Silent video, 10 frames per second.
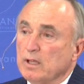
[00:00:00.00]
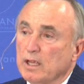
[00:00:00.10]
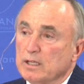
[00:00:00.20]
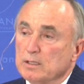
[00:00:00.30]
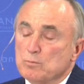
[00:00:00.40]

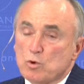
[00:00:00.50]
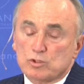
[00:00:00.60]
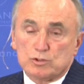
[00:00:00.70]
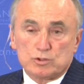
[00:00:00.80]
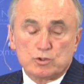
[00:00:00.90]
And the
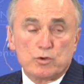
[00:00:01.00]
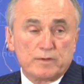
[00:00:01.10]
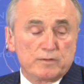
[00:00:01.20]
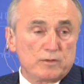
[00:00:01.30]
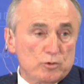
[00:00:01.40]
most
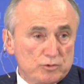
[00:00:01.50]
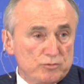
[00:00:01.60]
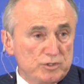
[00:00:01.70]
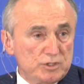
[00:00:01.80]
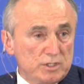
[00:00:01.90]
conservative of those
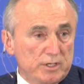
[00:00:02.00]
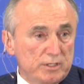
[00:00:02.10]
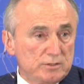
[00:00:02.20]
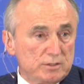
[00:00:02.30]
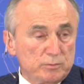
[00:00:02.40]
3
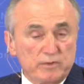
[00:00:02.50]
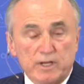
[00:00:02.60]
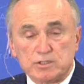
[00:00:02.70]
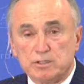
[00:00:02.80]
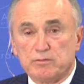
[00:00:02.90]
studies, and we're
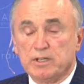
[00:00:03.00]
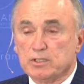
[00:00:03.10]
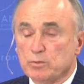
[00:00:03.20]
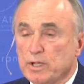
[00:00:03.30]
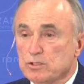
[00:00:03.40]
asking
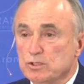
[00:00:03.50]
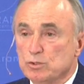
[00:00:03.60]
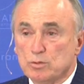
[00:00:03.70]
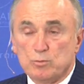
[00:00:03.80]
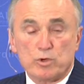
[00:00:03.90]
RAND to actually
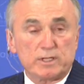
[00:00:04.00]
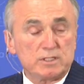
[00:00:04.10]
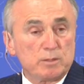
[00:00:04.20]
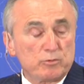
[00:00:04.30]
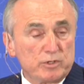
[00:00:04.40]
do a more
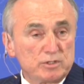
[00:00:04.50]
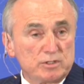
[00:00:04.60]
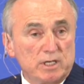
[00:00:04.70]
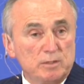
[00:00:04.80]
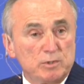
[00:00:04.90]
contemporary
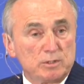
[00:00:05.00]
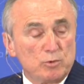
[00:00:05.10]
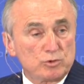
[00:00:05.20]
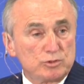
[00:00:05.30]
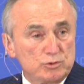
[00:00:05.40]
study, but the
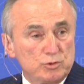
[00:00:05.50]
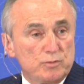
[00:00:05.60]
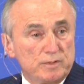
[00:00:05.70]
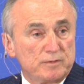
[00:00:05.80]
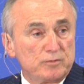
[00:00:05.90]
most
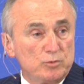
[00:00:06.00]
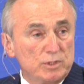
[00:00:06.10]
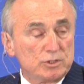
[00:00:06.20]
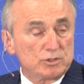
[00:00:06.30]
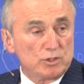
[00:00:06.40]
conservative a few
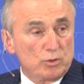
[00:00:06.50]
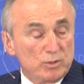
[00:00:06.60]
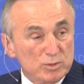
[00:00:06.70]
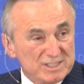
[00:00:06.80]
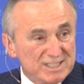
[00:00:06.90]
years ago
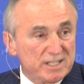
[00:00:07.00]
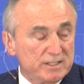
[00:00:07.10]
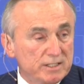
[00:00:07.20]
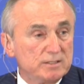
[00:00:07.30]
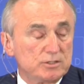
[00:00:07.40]
that was
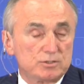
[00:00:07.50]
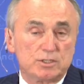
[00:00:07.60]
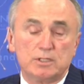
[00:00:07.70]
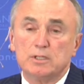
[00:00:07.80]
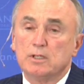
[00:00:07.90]
done in this
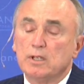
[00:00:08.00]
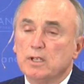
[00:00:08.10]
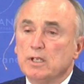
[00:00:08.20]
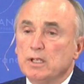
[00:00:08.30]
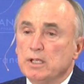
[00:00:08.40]
city,
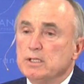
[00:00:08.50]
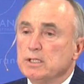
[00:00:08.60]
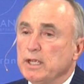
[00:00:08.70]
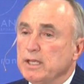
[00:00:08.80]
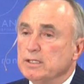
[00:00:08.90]

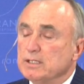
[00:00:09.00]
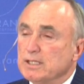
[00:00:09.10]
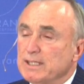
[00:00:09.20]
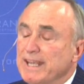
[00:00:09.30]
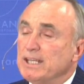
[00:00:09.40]
indicated that
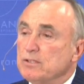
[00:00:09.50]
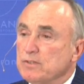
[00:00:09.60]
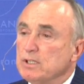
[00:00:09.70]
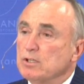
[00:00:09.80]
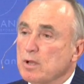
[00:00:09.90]
the negative
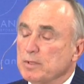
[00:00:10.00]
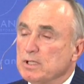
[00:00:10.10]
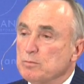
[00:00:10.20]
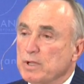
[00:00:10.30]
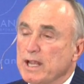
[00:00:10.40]
economic
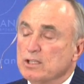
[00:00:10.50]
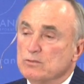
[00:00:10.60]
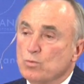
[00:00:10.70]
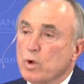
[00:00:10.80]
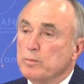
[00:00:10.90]
impact
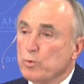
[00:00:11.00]
of one